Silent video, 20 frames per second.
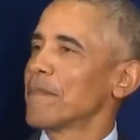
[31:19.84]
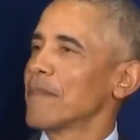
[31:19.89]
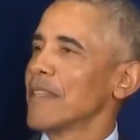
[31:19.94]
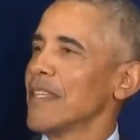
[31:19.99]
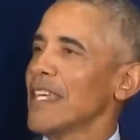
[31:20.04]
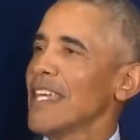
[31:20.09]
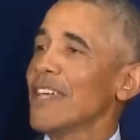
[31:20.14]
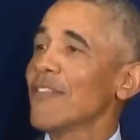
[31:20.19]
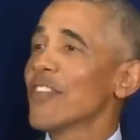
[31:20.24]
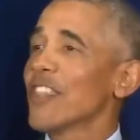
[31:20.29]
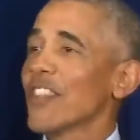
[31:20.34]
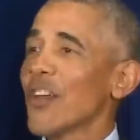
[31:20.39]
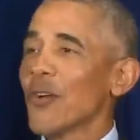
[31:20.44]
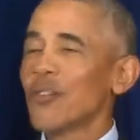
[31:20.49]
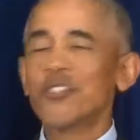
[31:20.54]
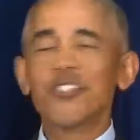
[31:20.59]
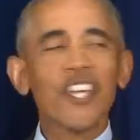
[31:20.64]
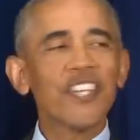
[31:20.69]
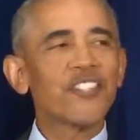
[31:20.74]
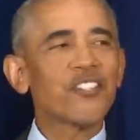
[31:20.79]
Even though
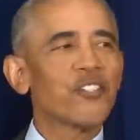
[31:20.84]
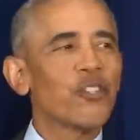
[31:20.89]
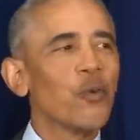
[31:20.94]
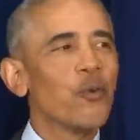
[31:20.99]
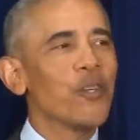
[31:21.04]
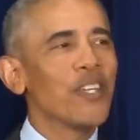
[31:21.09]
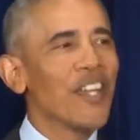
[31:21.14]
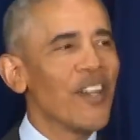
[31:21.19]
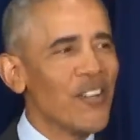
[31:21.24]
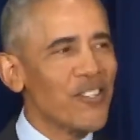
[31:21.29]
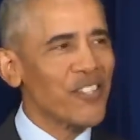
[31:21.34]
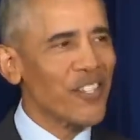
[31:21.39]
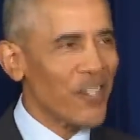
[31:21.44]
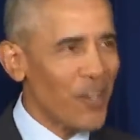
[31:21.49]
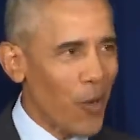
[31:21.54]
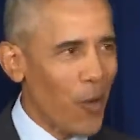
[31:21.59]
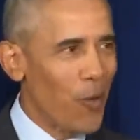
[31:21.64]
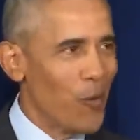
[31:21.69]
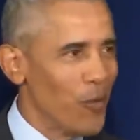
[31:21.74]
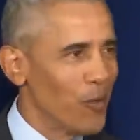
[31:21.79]
just two years
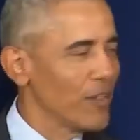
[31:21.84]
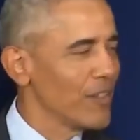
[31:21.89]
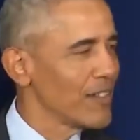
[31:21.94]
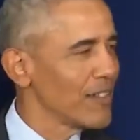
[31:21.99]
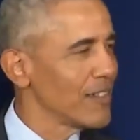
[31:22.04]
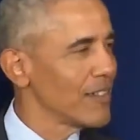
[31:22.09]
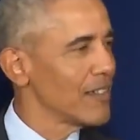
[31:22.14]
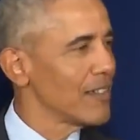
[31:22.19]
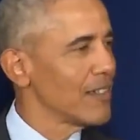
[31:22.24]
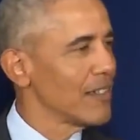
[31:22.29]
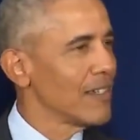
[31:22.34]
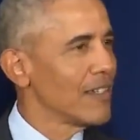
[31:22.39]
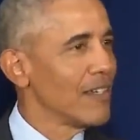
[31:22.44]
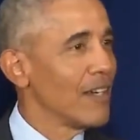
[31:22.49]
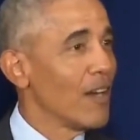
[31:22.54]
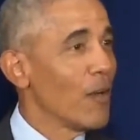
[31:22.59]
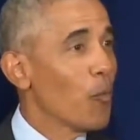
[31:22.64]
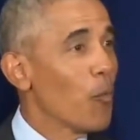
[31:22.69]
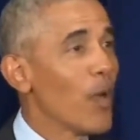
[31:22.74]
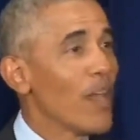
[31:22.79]
ago,
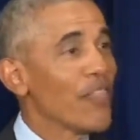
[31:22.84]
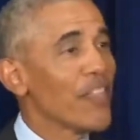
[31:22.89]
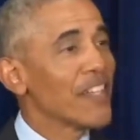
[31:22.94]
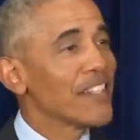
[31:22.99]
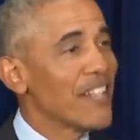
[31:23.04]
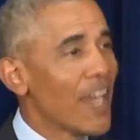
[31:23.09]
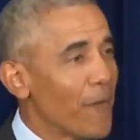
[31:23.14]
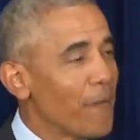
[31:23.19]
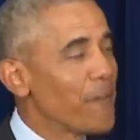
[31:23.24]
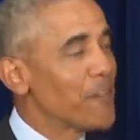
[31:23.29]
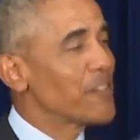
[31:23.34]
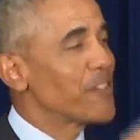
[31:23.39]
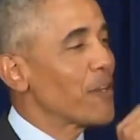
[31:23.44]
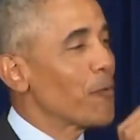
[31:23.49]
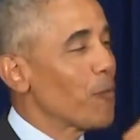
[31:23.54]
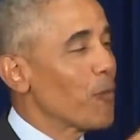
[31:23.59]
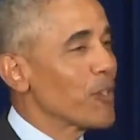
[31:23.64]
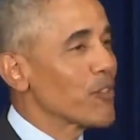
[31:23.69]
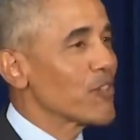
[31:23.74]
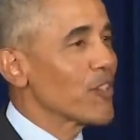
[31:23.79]
when the deficit
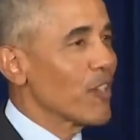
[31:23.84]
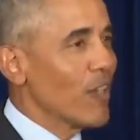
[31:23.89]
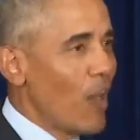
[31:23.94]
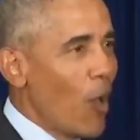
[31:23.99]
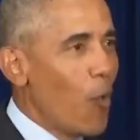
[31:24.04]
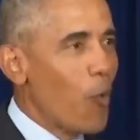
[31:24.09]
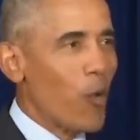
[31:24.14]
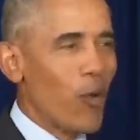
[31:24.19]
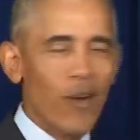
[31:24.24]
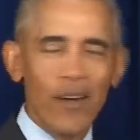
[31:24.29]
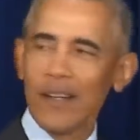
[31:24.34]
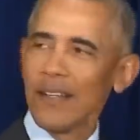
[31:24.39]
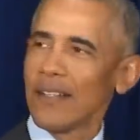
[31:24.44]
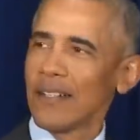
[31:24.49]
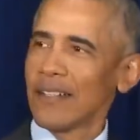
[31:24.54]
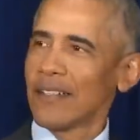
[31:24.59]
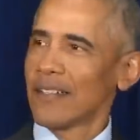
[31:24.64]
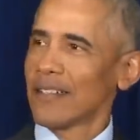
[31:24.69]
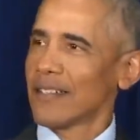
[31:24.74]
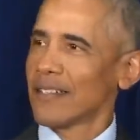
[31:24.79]
was lower,
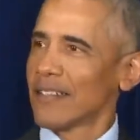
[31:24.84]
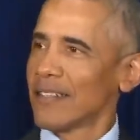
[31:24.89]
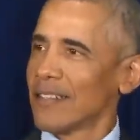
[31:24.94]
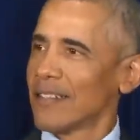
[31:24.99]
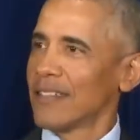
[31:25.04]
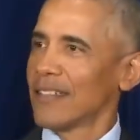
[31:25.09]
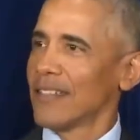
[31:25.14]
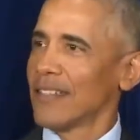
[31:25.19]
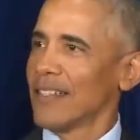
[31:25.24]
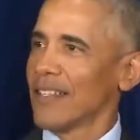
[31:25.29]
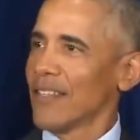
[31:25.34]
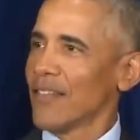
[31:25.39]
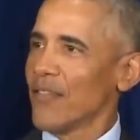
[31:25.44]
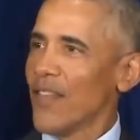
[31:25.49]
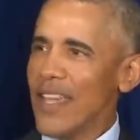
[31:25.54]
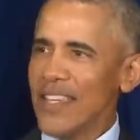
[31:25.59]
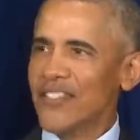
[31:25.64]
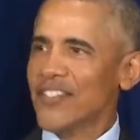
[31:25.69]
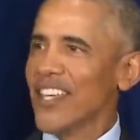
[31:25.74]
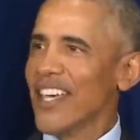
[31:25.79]

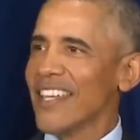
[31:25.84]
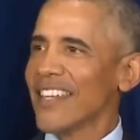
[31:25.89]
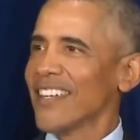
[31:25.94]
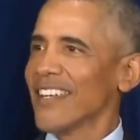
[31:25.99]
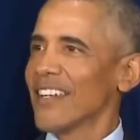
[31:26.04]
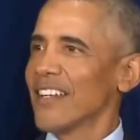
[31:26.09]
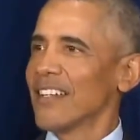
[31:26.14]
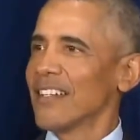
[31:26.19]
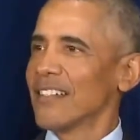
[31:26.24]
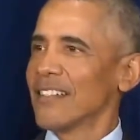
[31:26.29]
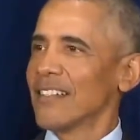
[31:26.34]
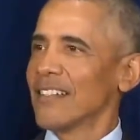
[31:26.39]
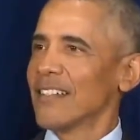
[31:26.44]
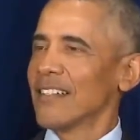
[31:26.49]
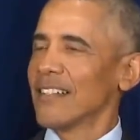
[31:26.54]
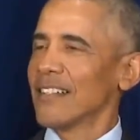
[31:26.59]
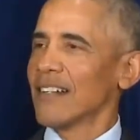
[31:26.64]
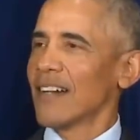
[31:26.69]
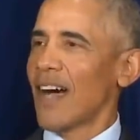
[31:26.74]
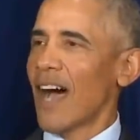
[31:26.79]
they said,
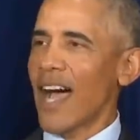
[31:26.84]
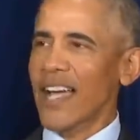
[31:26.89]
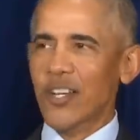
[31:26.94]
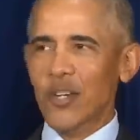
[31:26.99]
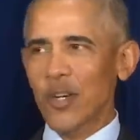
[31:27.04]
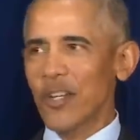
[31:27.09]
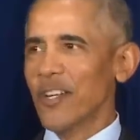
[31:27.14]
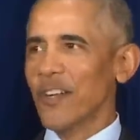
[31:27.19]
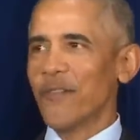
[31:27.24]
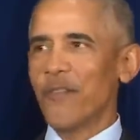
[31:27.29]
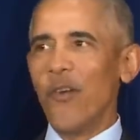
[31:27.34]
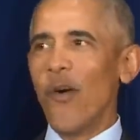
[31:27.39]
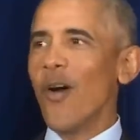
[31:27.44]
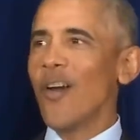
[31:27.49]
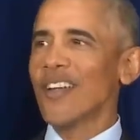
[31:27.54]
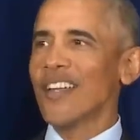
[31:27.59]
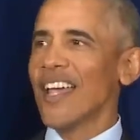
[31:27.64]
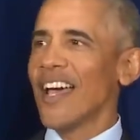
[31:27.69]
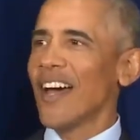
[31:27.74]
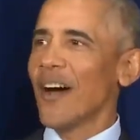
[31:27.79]
I couldn't
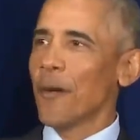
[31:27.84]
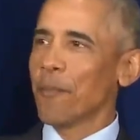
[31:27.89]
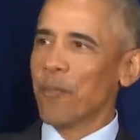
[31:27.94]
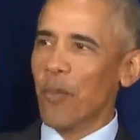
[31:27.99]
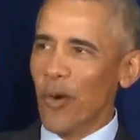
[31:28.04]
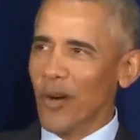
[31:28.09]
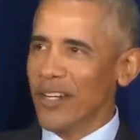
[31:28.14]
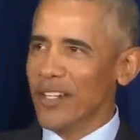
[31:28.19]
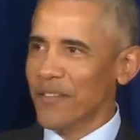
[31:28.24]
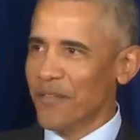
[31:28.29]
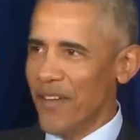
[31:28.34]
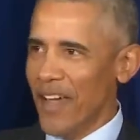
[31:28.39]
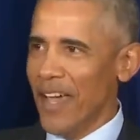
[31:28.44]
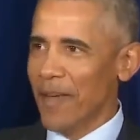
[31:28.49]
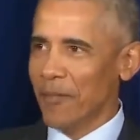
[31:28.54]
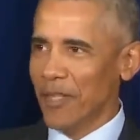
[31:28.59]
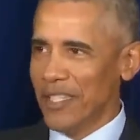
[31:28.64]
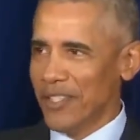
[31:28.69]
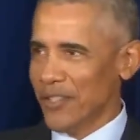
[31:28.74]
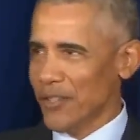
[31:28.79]
afford to help working
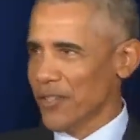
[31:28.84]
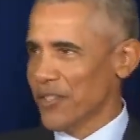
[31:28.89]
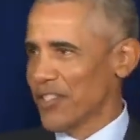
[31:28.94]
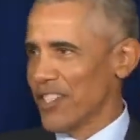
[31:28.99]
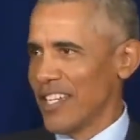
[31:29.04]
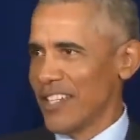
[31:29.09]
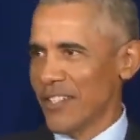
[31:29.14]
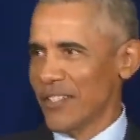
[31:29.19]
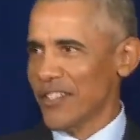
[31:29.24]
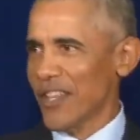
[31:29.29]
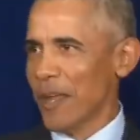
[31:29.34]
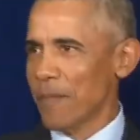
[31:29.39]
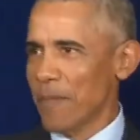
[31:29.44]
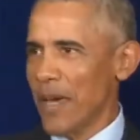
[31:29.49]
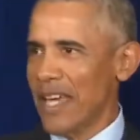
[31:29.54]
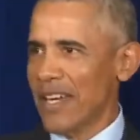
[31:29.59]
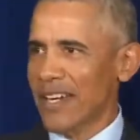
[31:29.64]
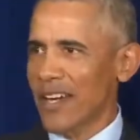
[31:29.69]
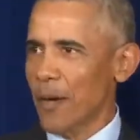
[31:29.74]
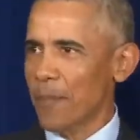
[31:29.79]
families or seniors on
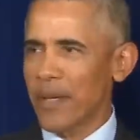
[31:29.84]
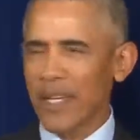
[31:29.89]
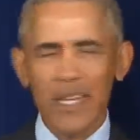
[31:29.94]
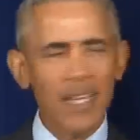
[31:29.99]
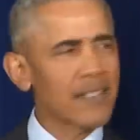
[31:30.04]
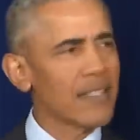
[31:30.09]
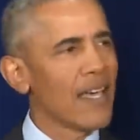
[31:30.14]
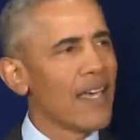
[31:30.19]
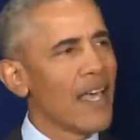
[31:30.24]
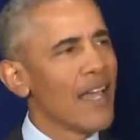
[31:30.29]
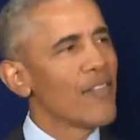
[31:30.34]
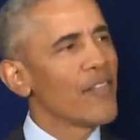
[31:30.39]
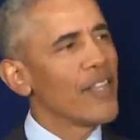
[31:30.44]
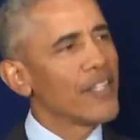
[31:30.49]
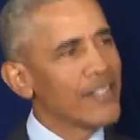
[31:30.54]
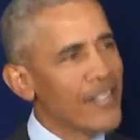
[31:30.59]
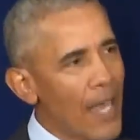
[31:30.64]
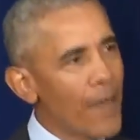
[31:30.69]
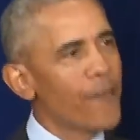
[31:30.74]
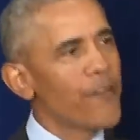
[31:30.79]
Medicare because the
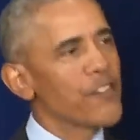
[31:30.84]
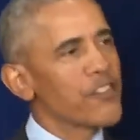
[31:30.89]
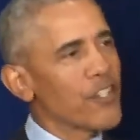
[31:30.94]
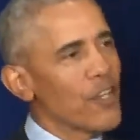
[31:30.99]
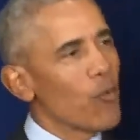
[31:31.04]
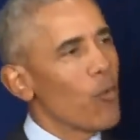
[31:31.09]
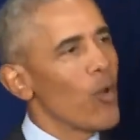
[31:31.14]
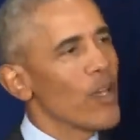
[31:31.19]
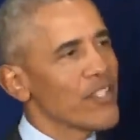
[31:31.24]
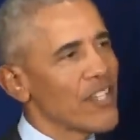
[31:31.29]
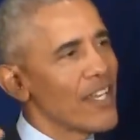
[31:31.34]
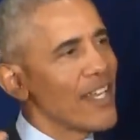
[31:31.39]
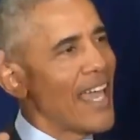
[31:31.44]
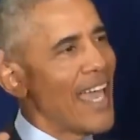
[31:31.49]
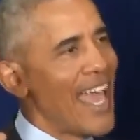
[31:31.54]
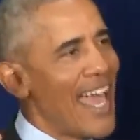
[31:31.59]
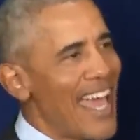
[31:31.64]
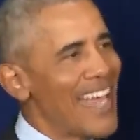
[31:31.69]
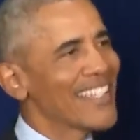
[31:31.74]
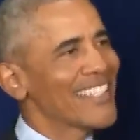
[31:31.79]
deficit was an
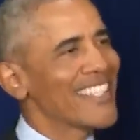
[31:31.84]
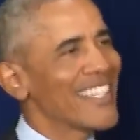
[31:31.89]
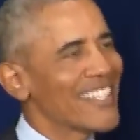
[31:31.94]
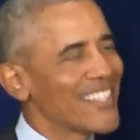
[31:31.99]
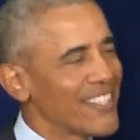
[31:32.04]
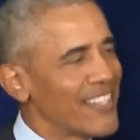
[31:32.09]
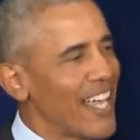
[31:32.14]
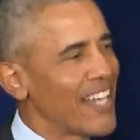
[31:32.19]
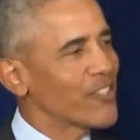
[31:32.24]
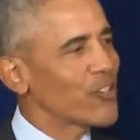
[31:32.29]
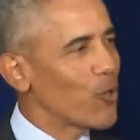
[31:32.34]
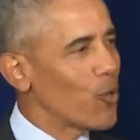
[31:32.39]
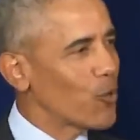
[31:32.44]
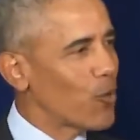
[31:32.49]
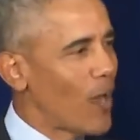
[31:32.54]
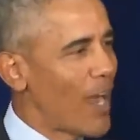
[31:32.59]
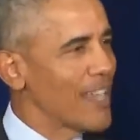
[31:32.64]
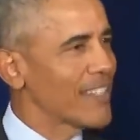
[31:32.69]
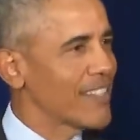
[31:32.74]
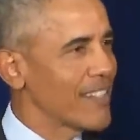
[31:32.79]
existential
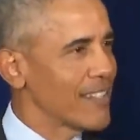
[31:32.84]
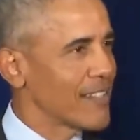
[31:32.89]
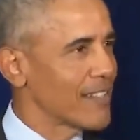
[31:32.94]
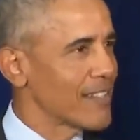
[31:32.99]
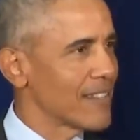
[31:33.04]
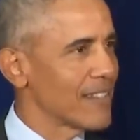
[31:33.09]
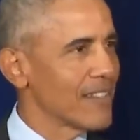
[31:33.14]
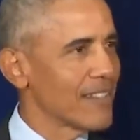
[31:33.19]
crisis.